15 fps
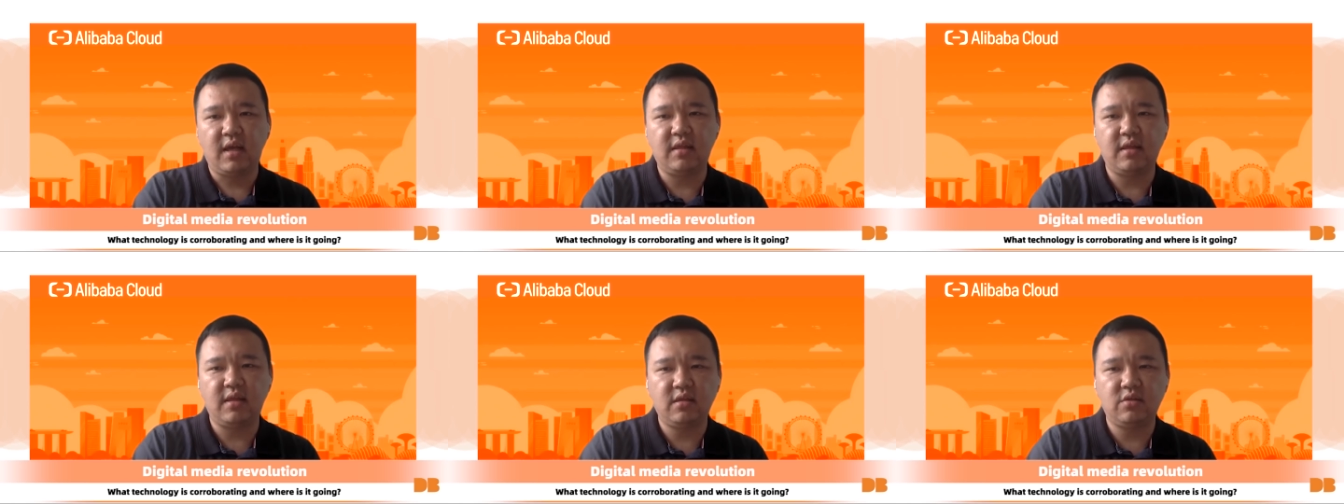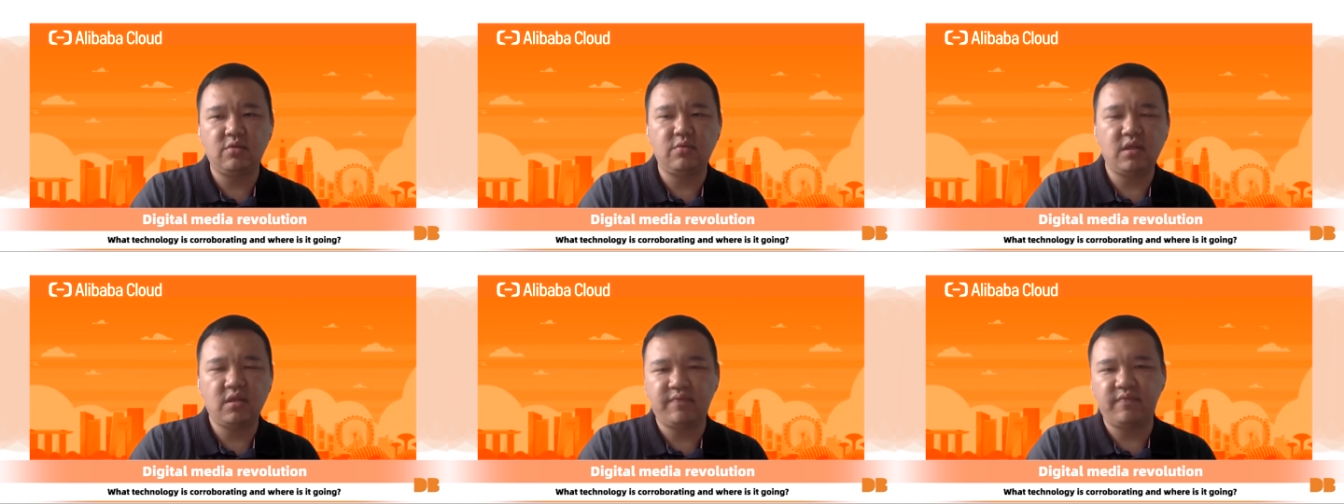And then
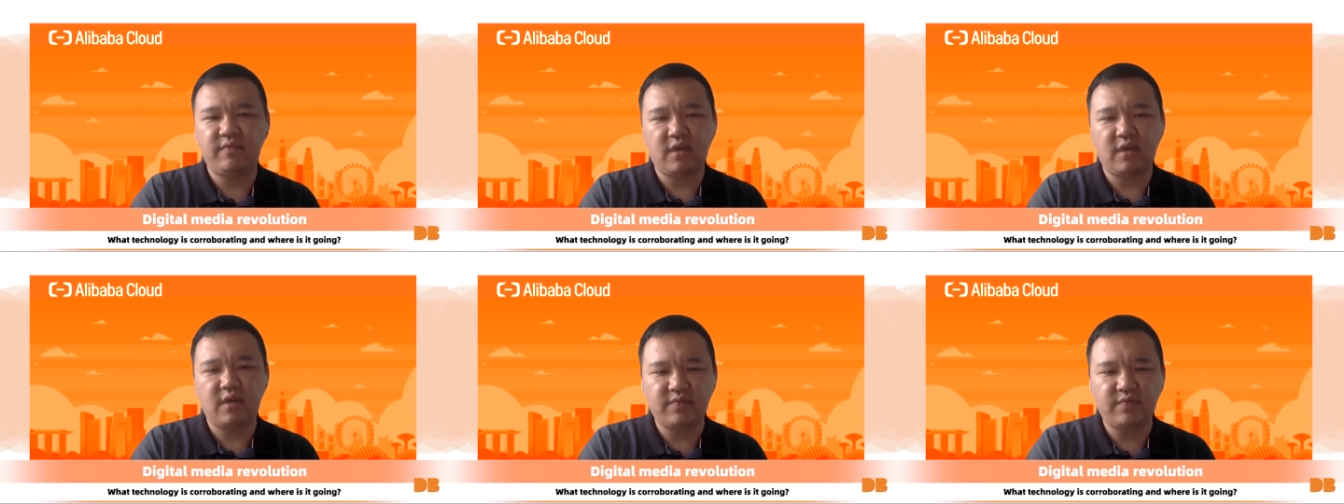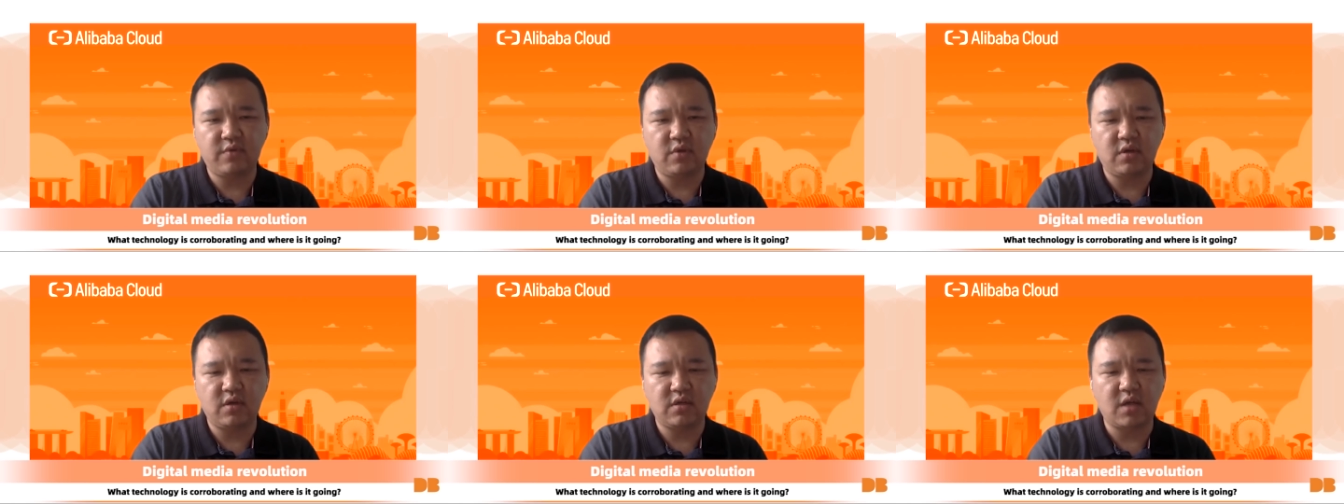during the last
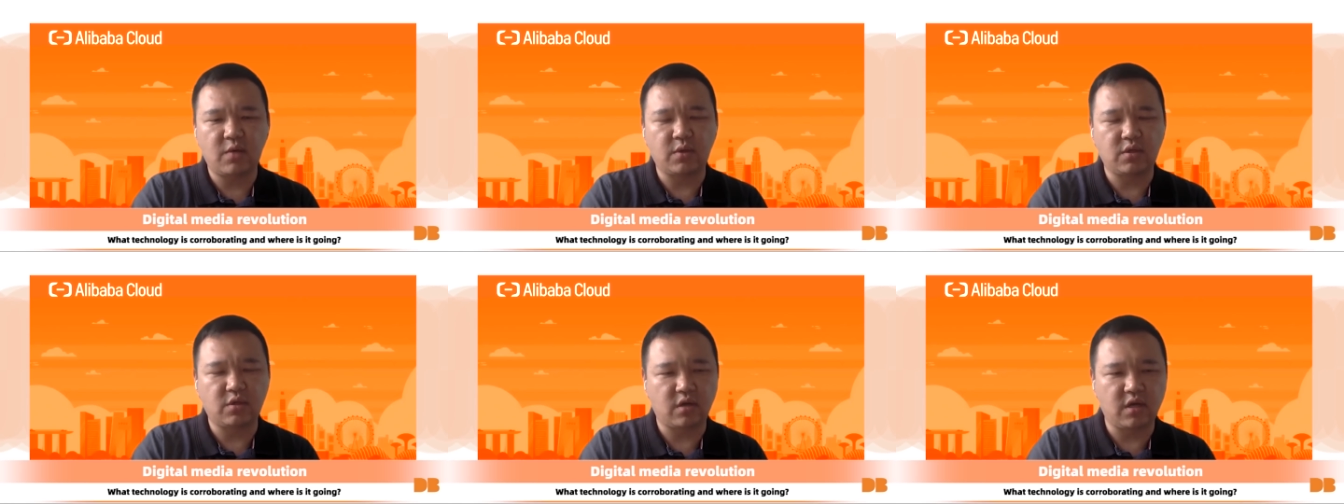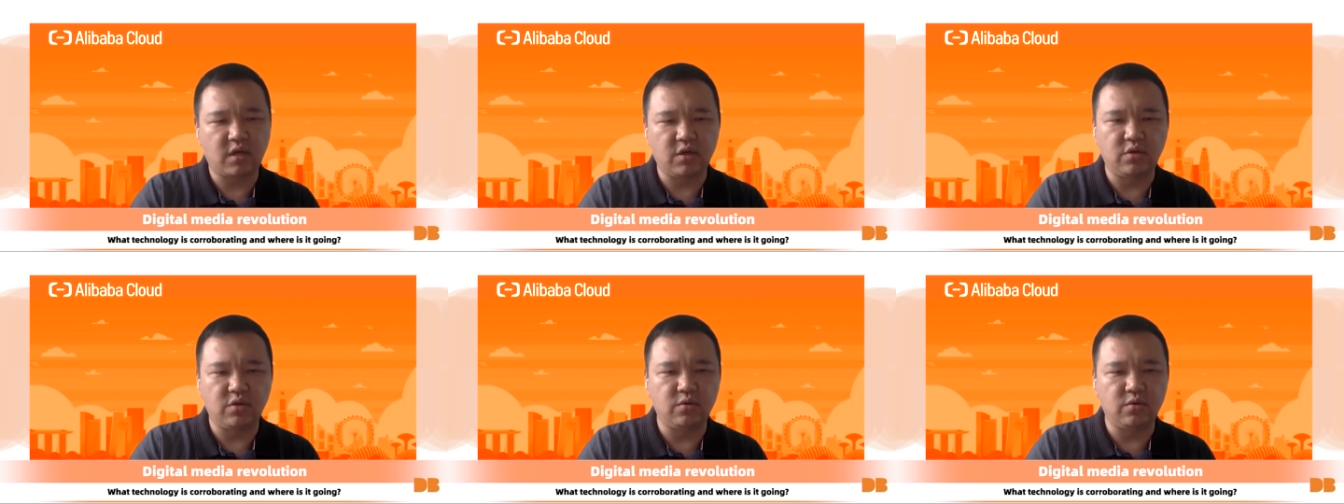few years, I was
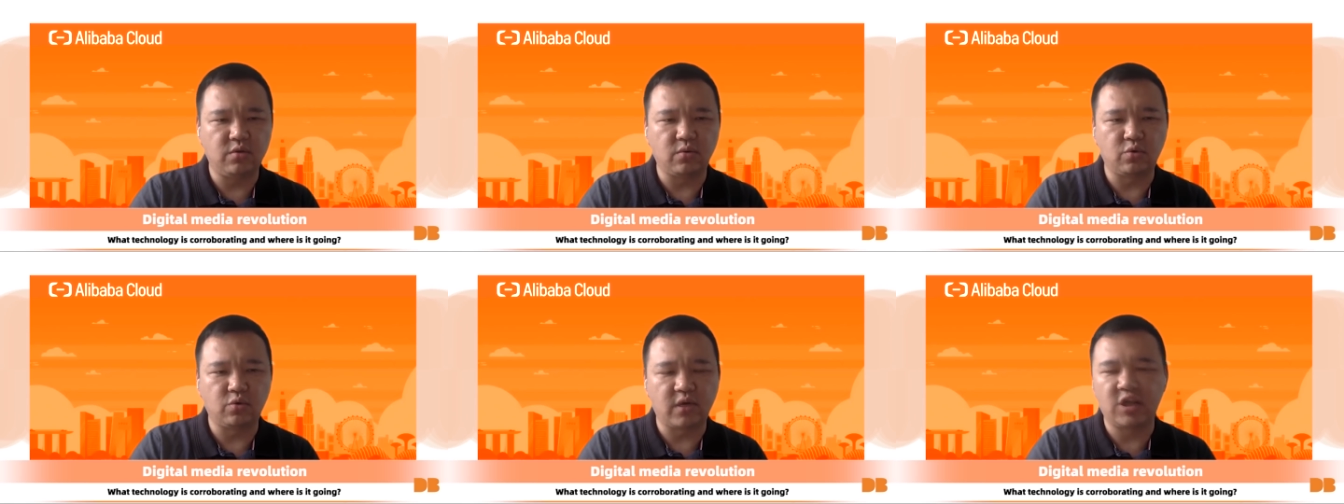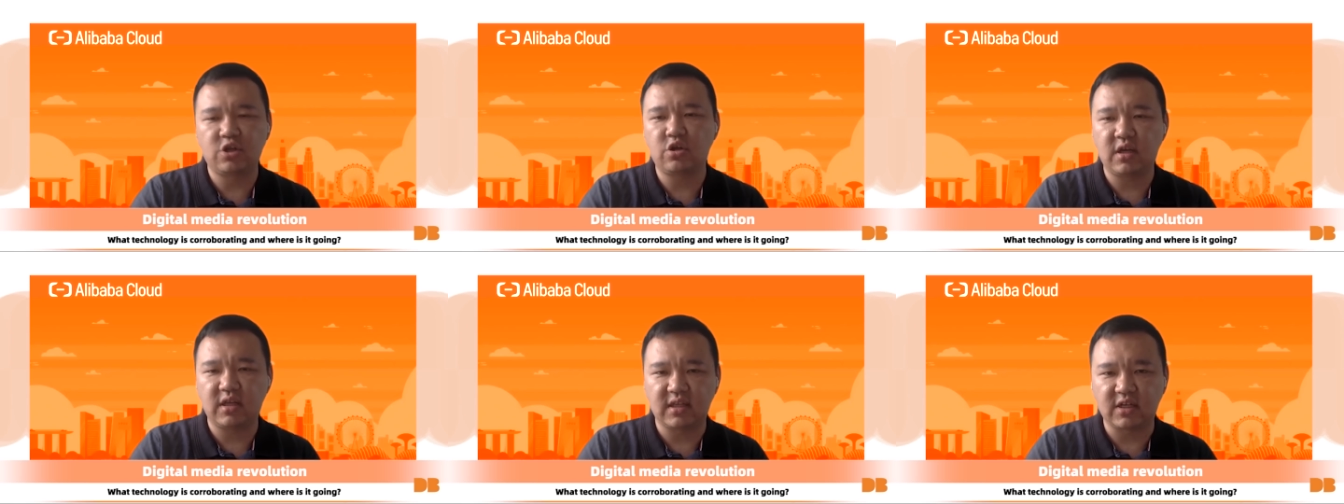talking to
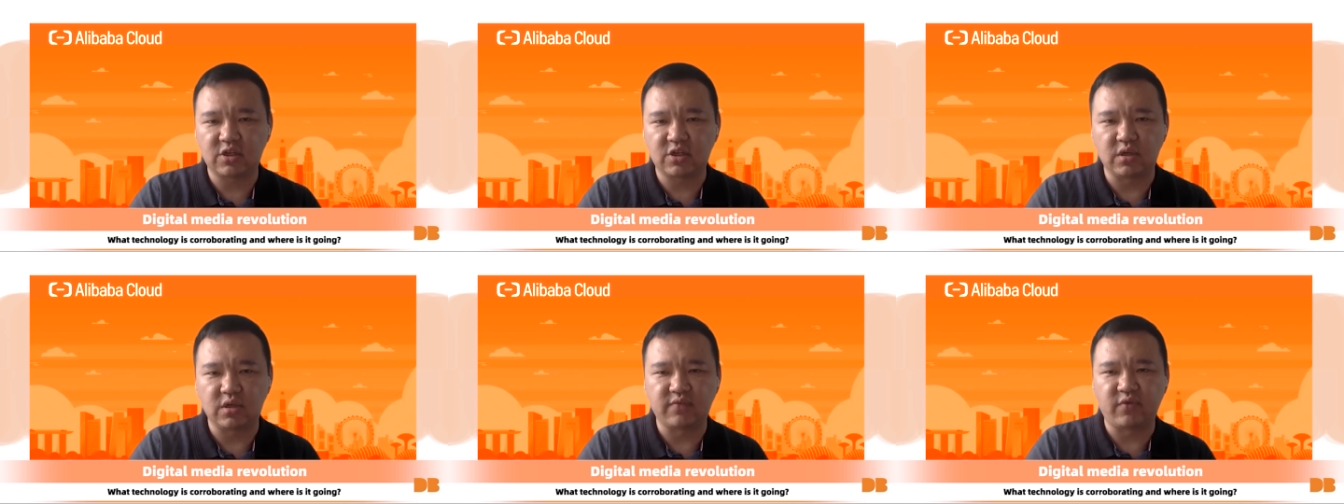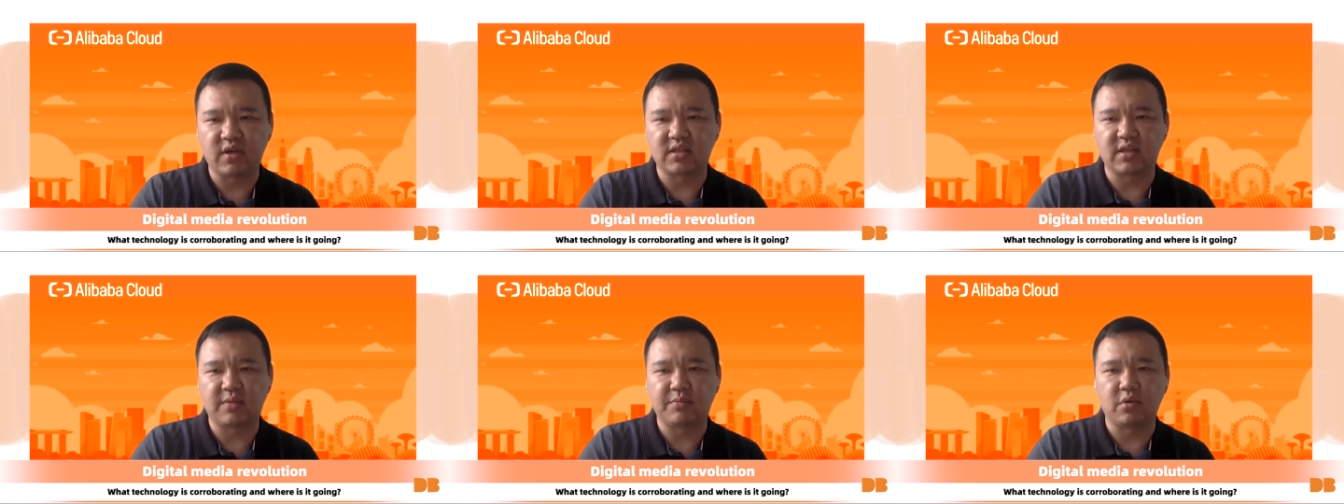traditional industries, for
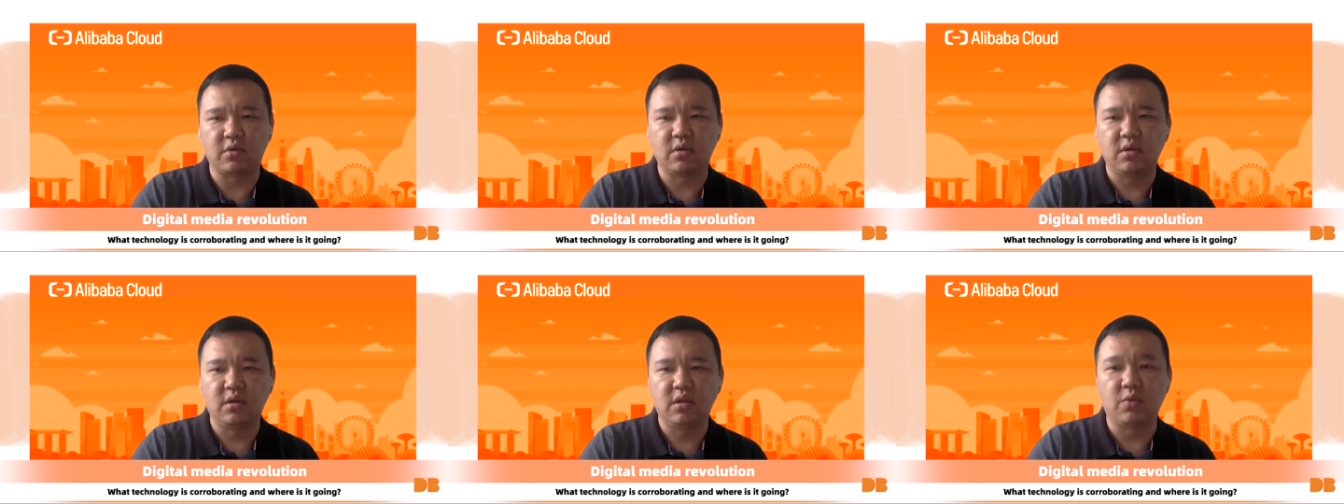example,